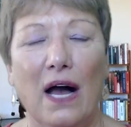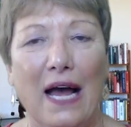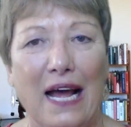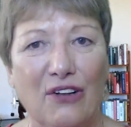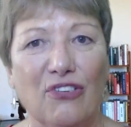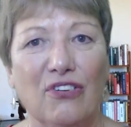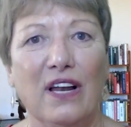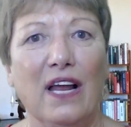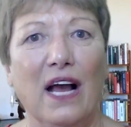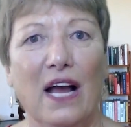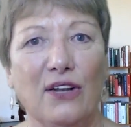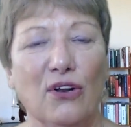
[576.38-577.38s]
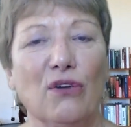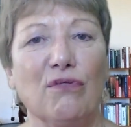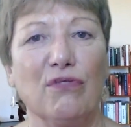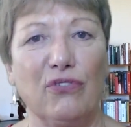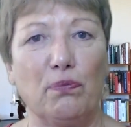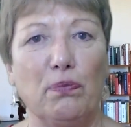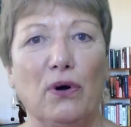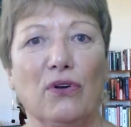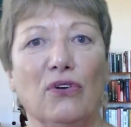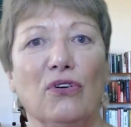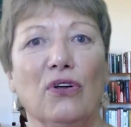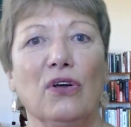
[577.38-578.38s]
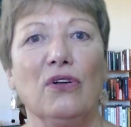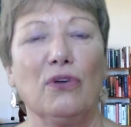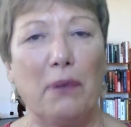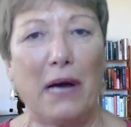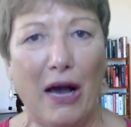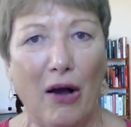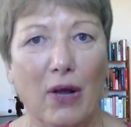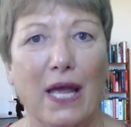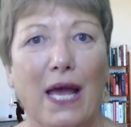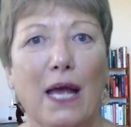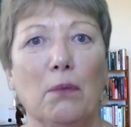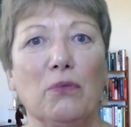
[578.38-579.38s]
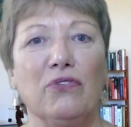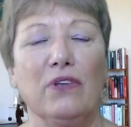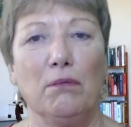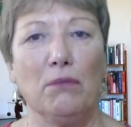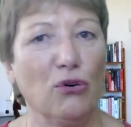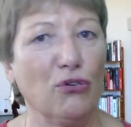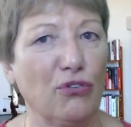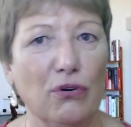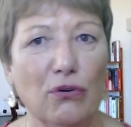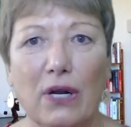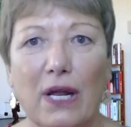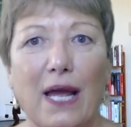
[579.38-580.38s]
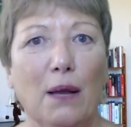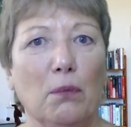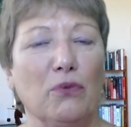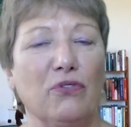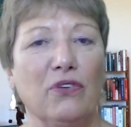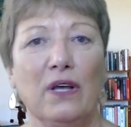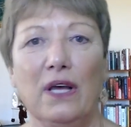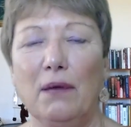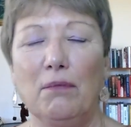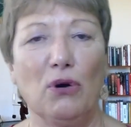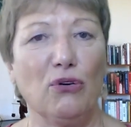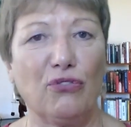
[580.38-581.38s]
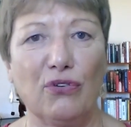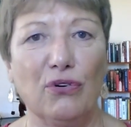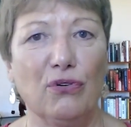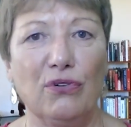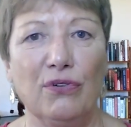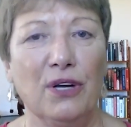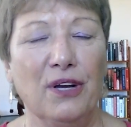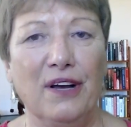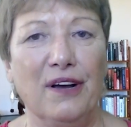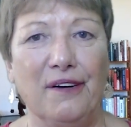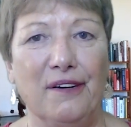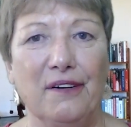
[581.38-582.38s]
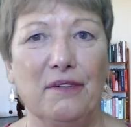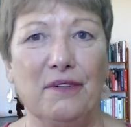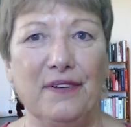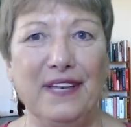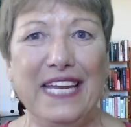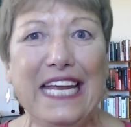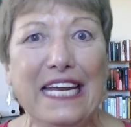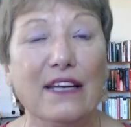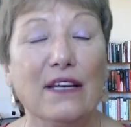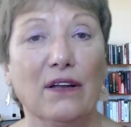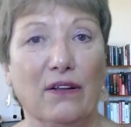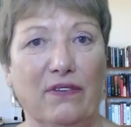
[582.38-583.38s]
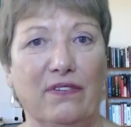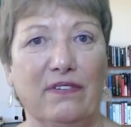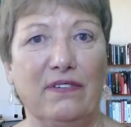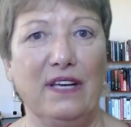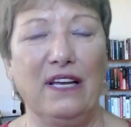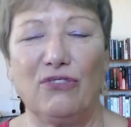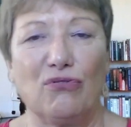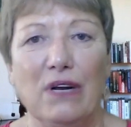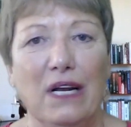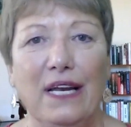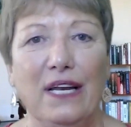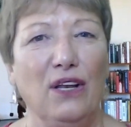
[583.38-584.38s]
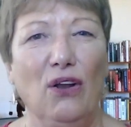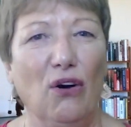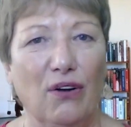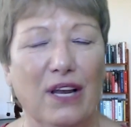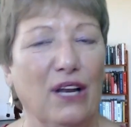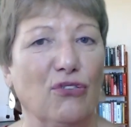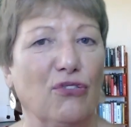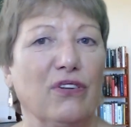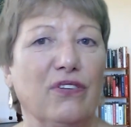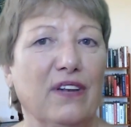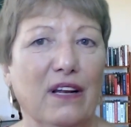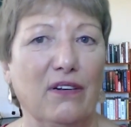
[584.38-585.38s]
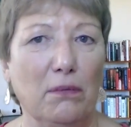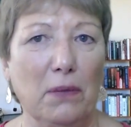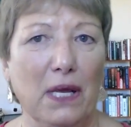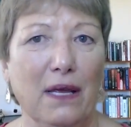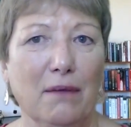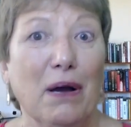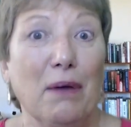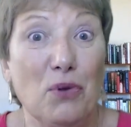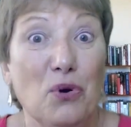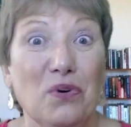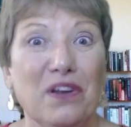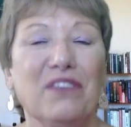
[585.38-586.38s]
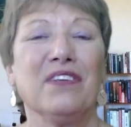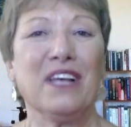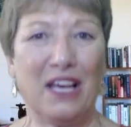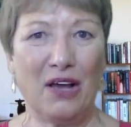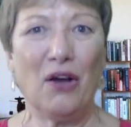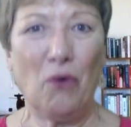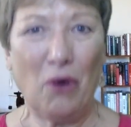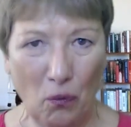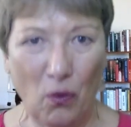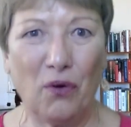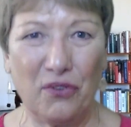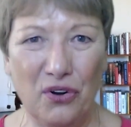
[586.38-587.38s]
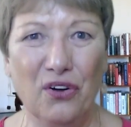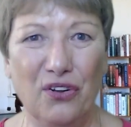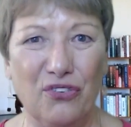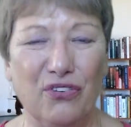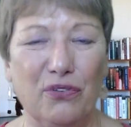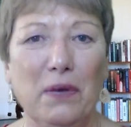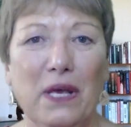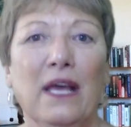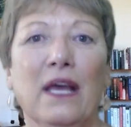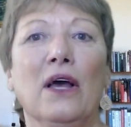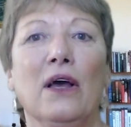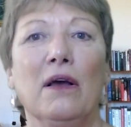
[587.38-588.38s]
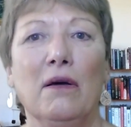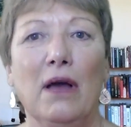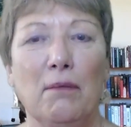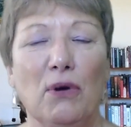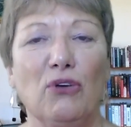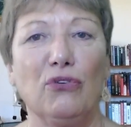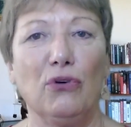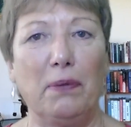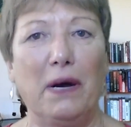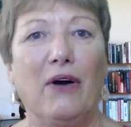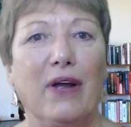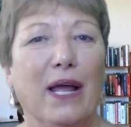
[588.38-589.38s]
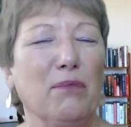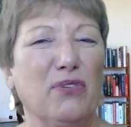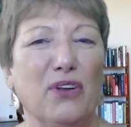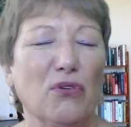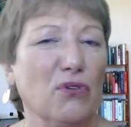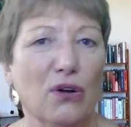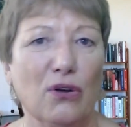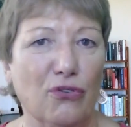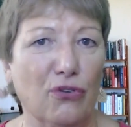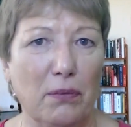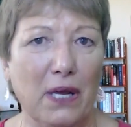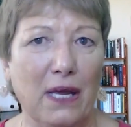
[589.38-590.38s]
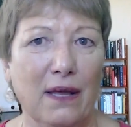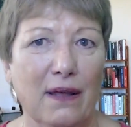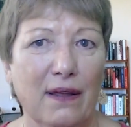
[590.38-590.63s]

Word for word: actually, I don't respond to power games, emotional games, emotional uh, neediness. It's really not interesting to me. My moon is what nurtures me. Emotional power games don't nurture me.